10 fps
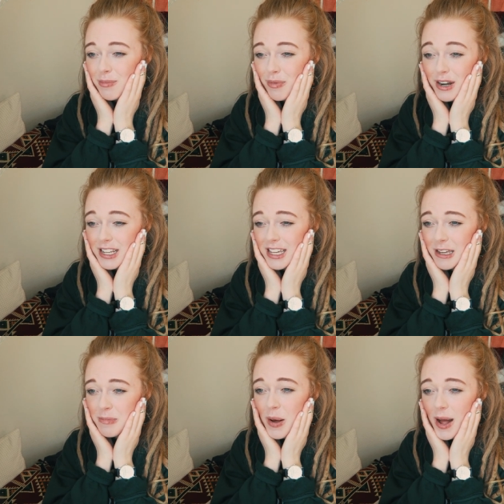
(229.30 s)

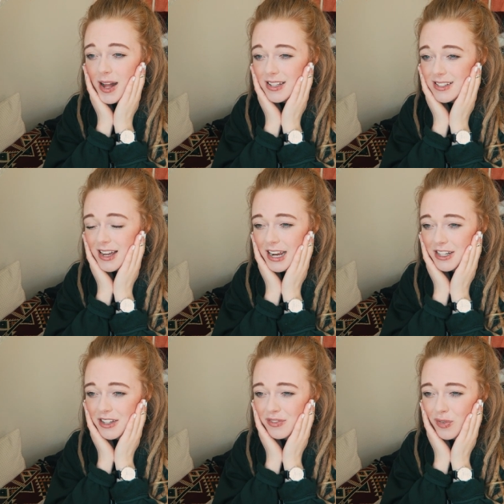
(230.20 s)
breaking apart
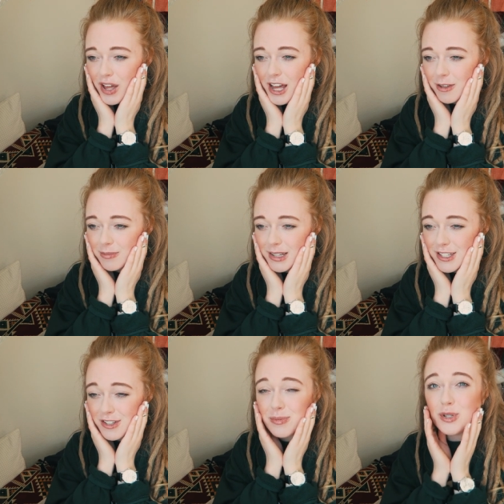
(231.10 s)
kind of um,
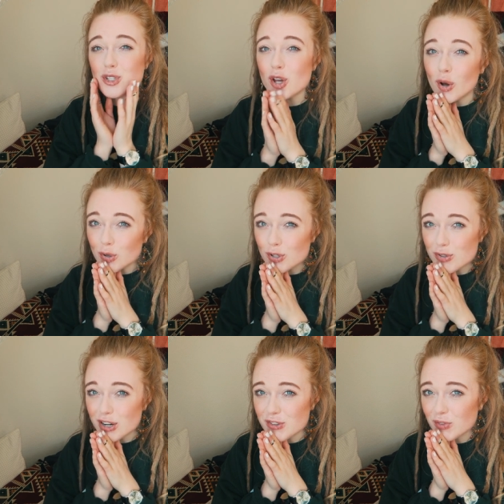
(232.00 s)
has just been so
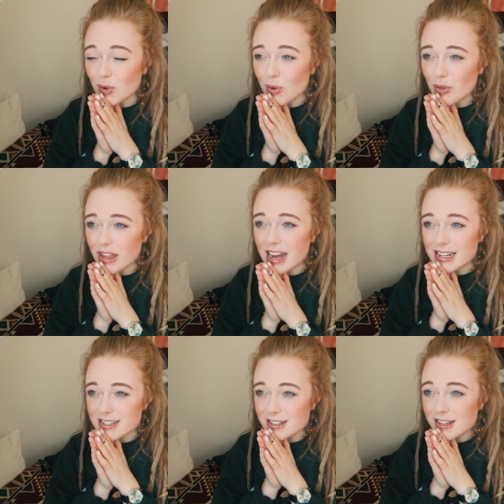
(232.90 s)
stressful
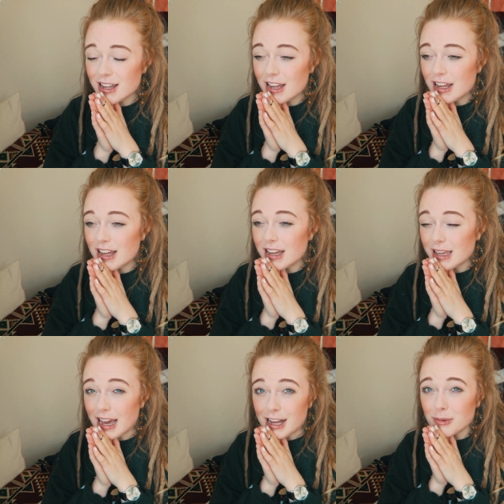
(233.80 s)
that
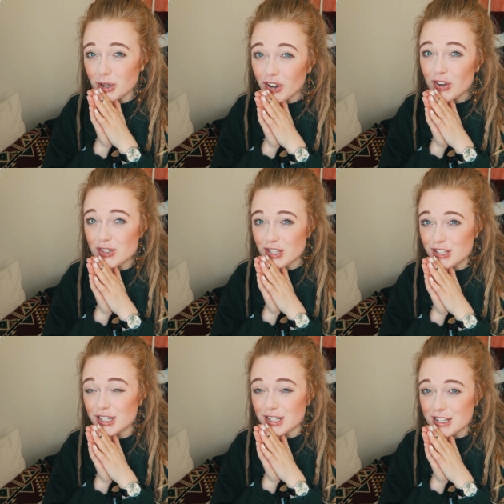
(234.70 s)
yeah I'm gonna go to
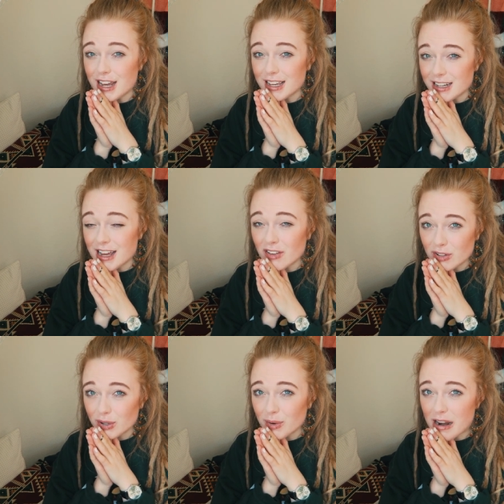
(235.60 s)
the city today and have
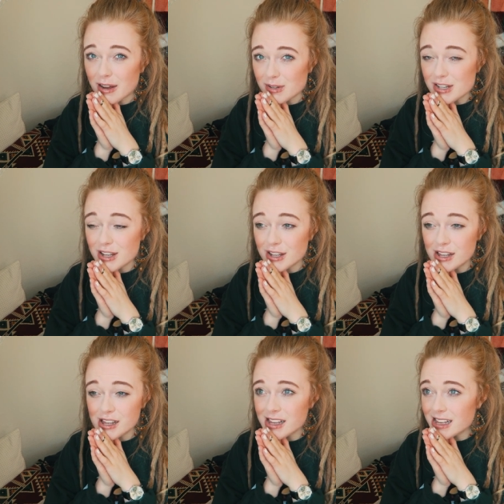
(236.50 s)
a look around
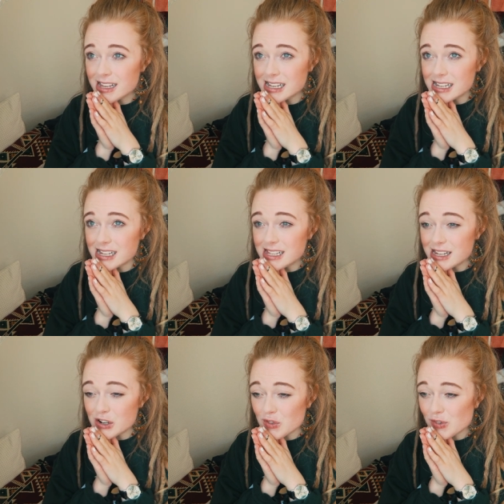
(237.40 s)

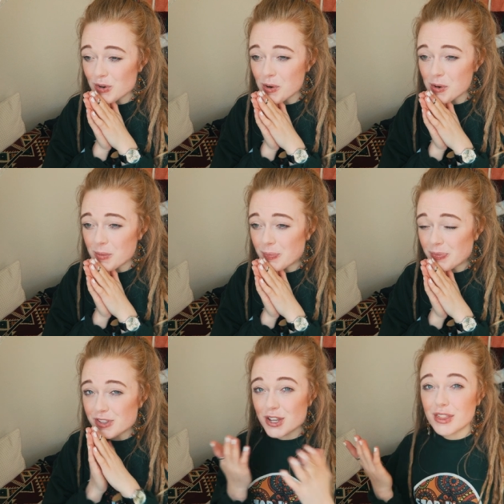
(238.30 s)
that's for sure
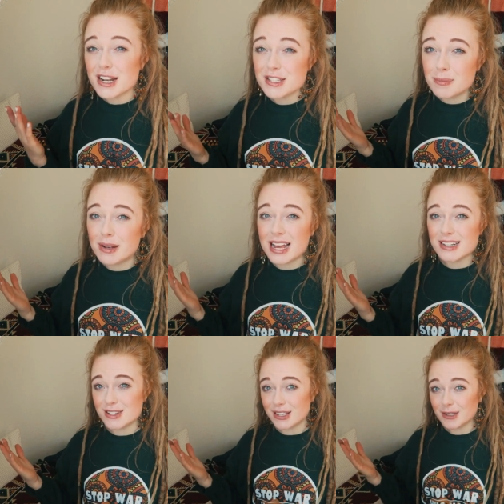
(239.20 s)
so that's the
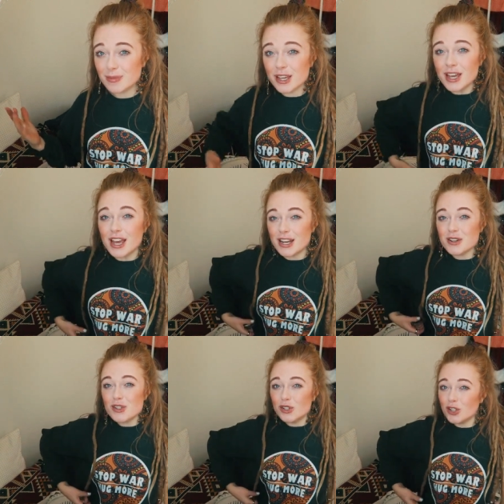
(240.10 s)
plan today. And
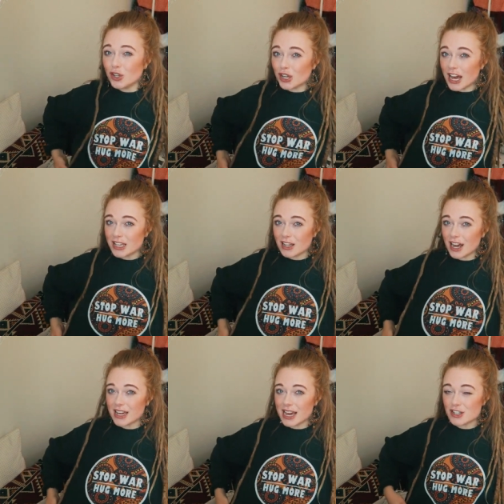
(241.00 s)
also look, I,
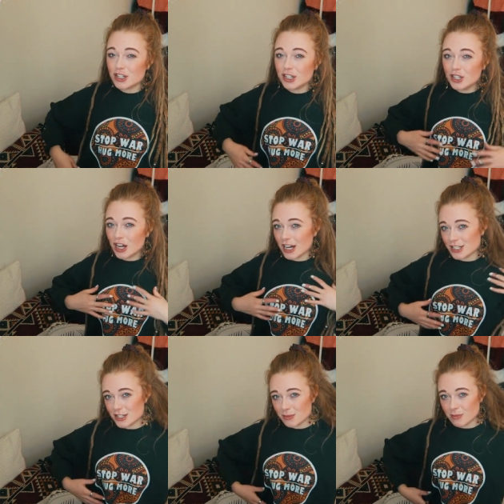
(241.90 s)
I actually
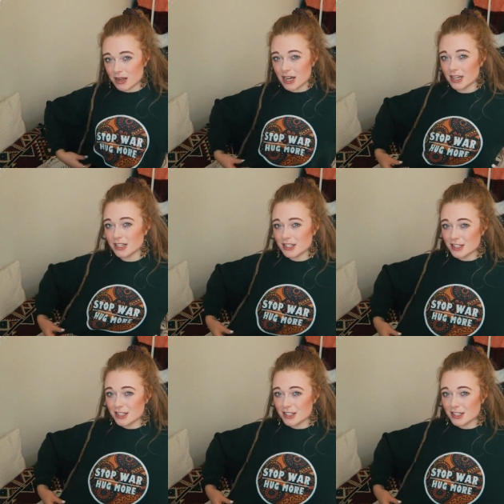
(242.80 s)
cut my,